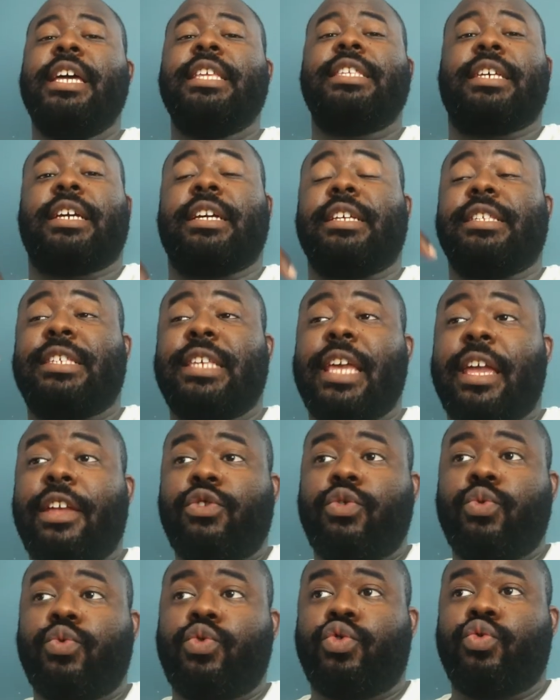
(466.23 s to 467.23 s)
to
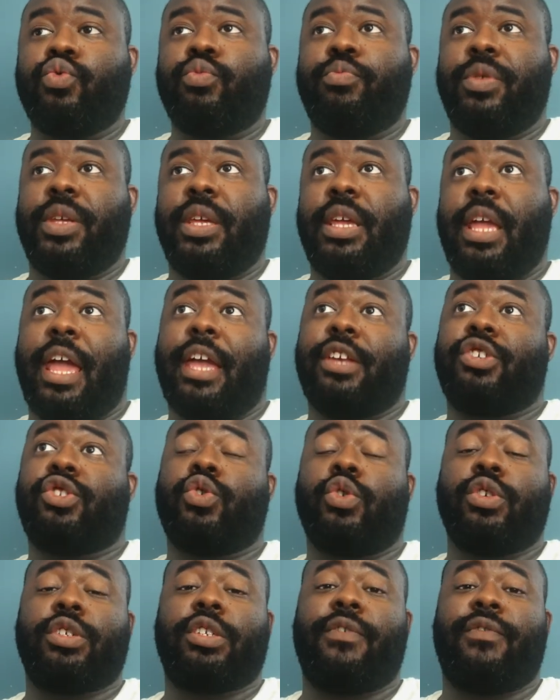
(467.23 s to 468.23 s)
continue to be a
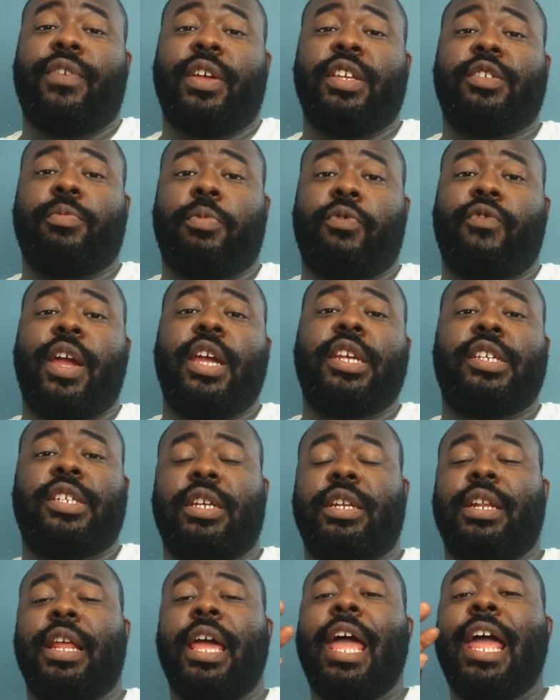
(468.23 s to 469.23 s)
source of
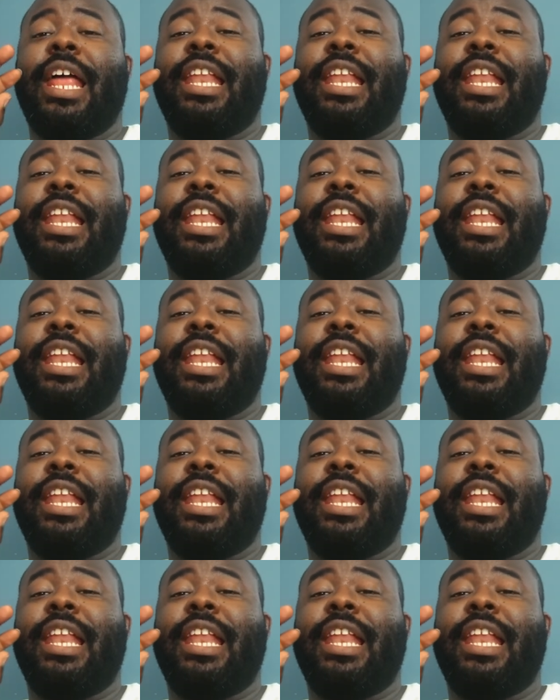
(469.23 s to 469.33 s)
inspiration,